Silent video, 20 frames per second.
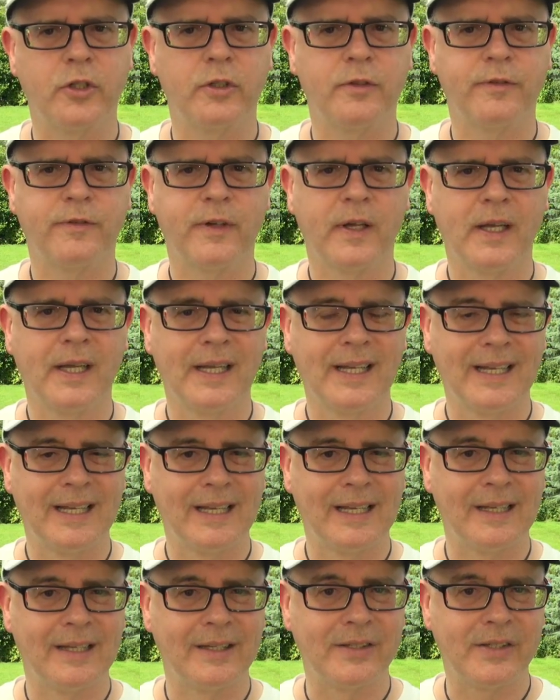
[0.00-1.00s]
of
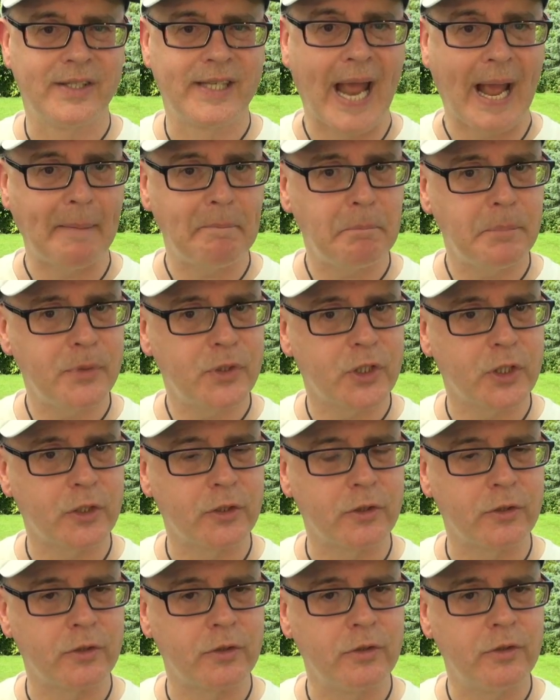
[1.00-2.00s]

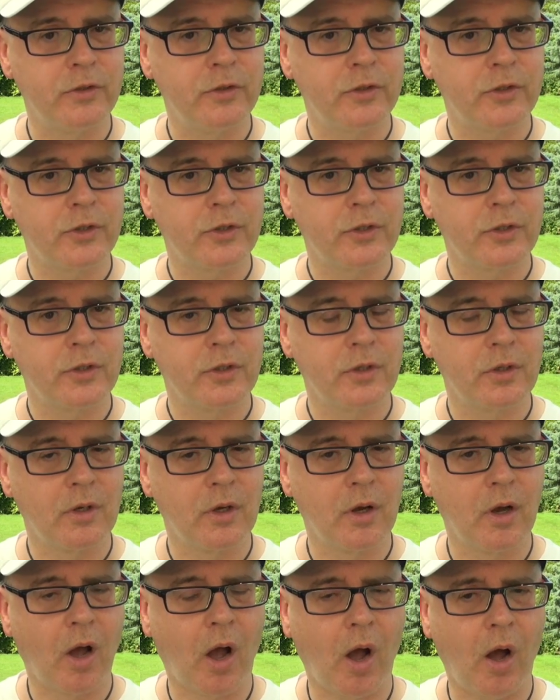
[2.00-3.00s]
damsons
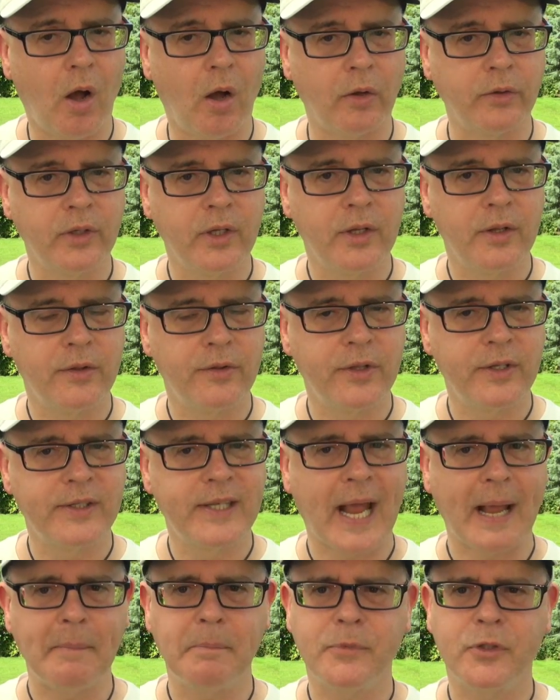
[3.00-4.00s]
on the
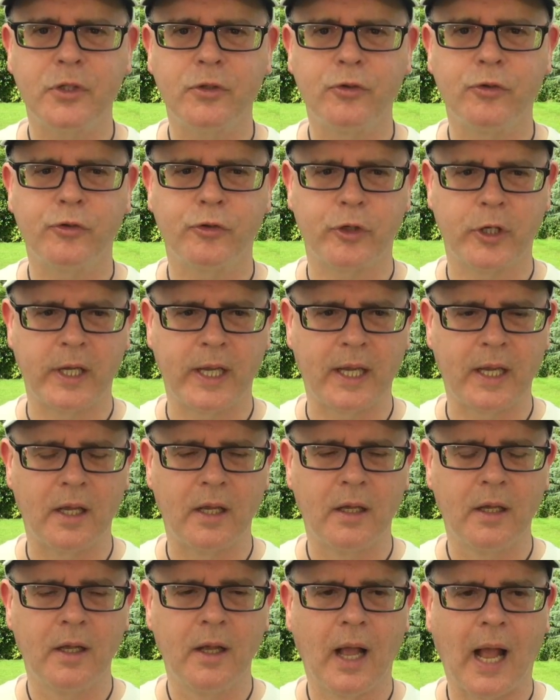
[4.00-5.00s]
damson tree.
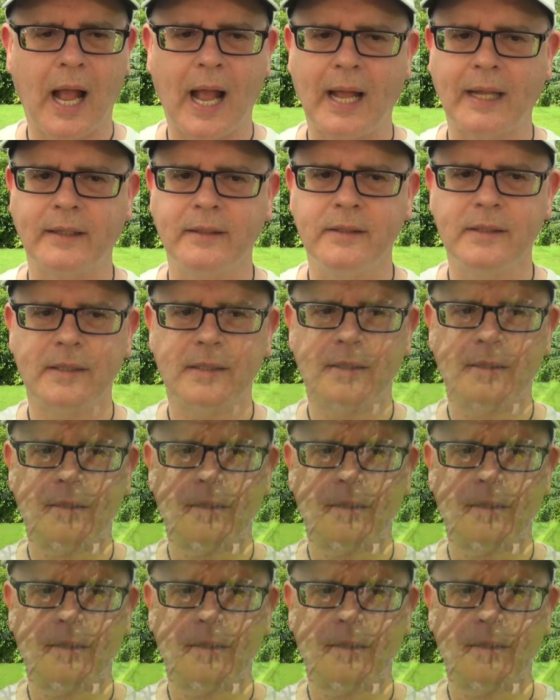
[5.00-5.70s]
And